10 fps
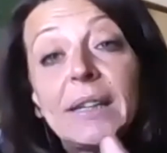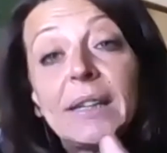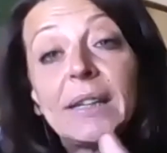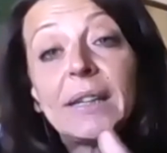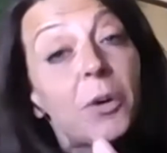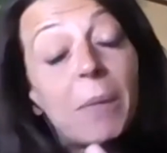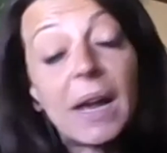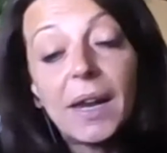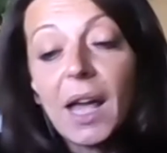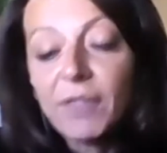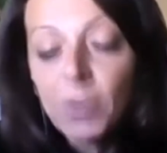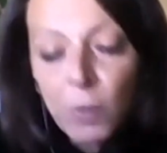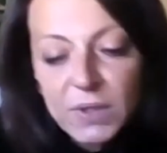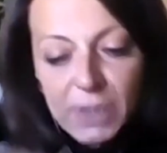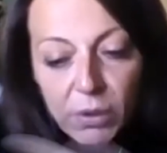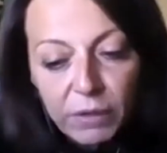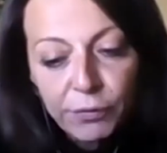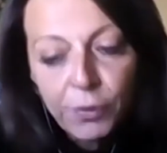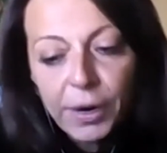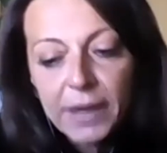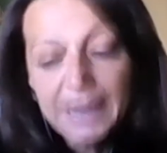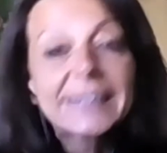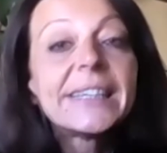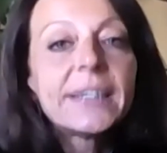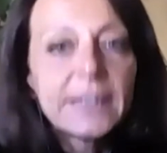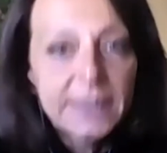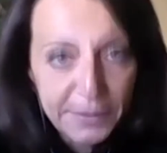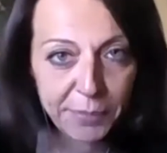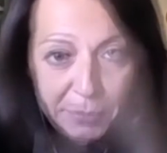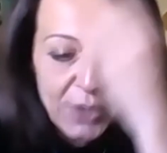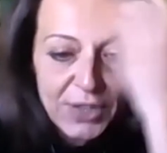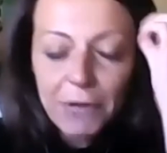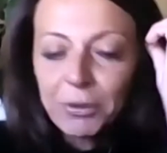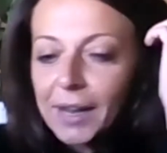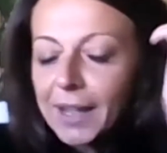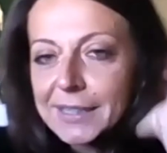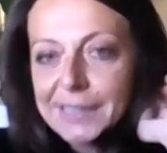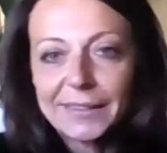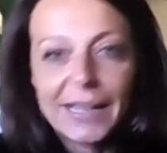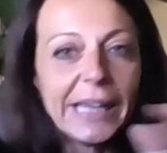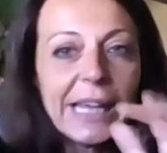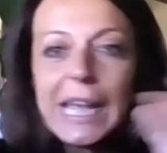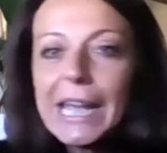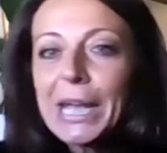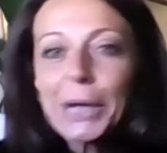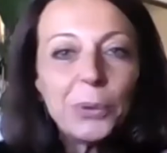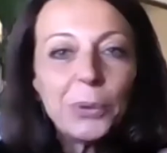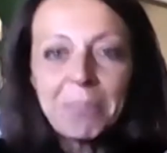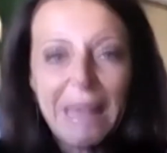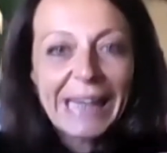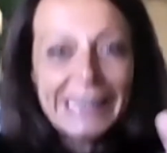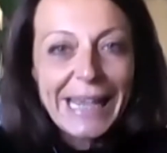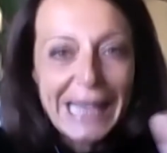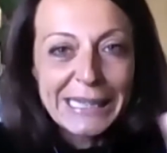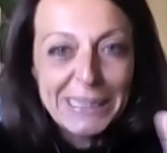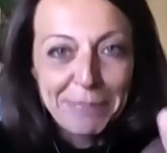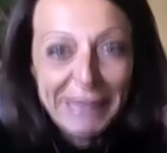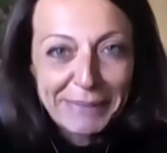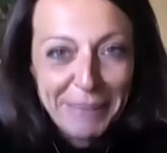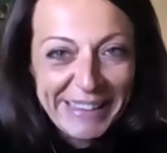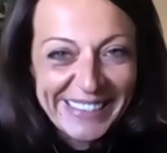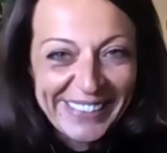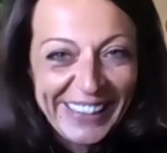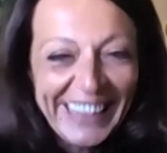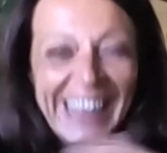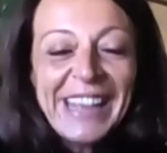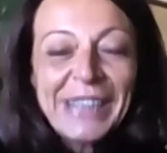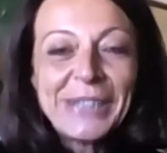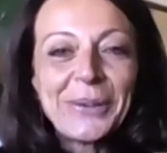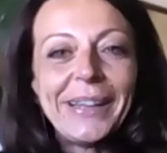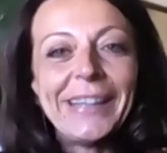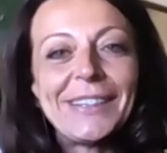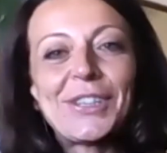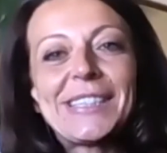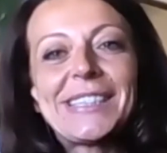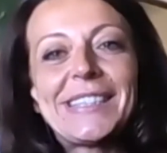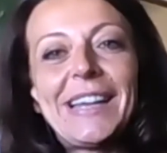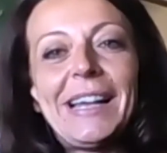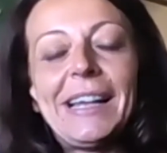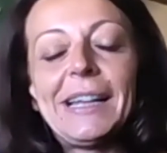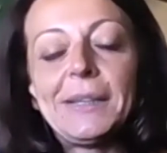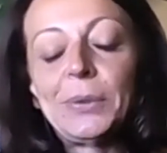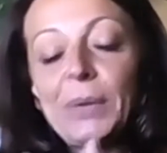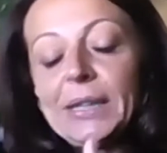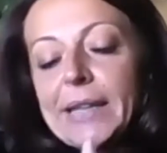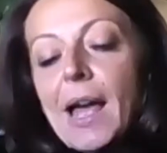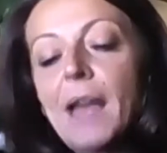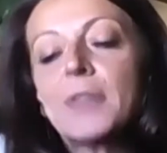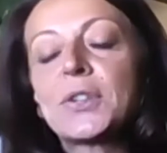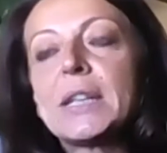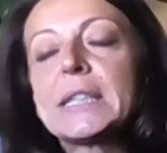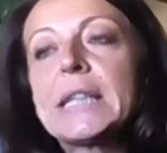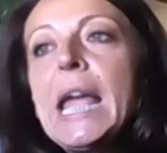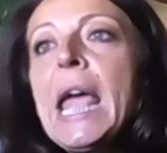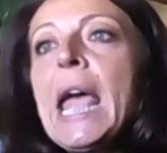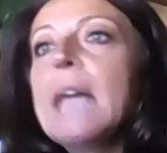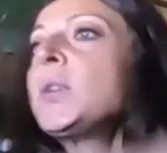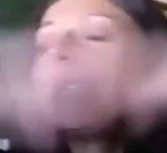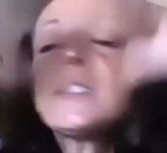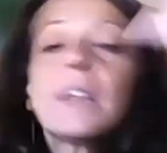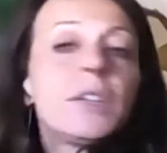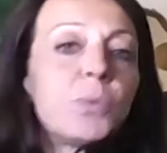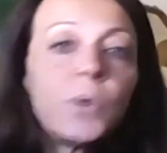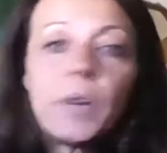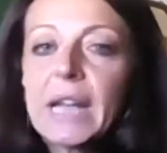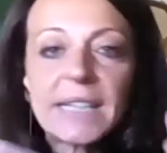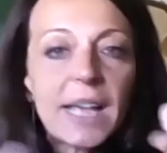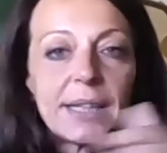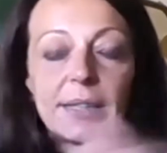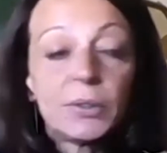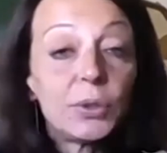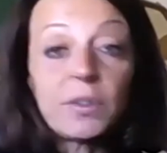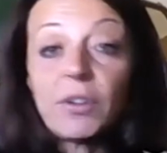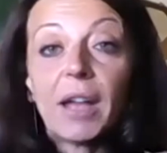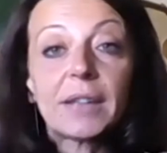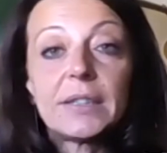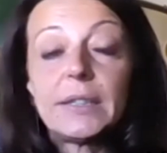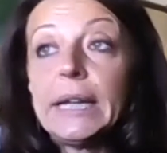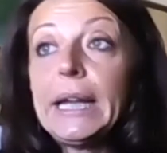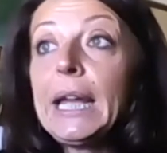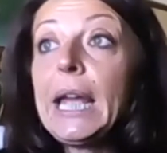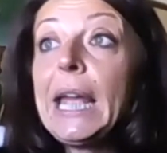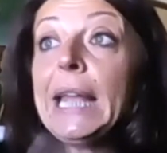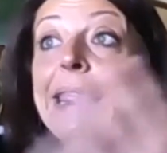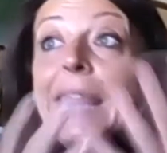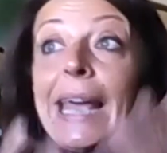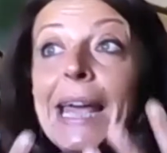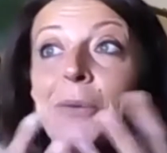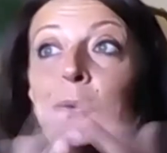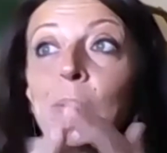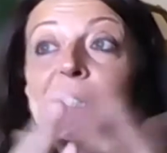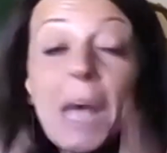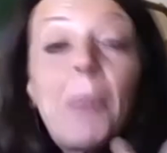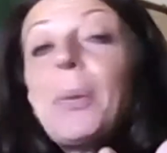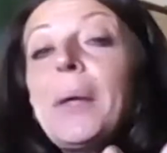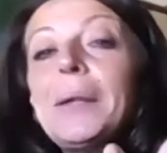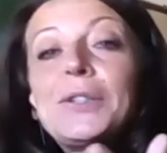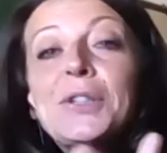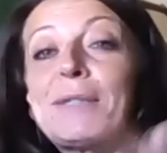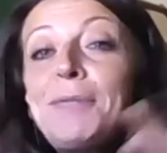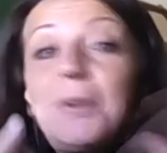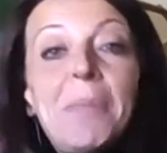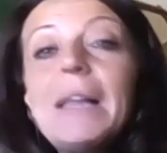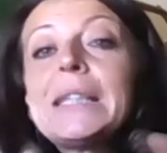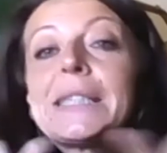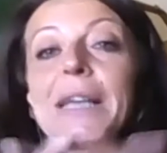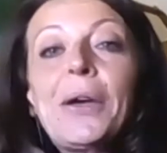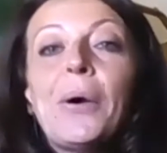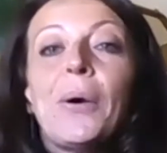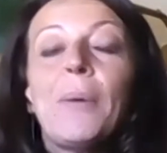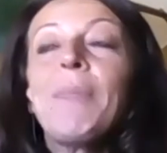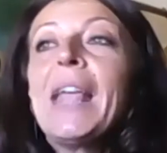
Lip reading: point of my life, I was looking for an alternative because I realized that I couldn't make the ends meet basically doing the actress. And so I started to work as a tour director. And then what happened just a few months ago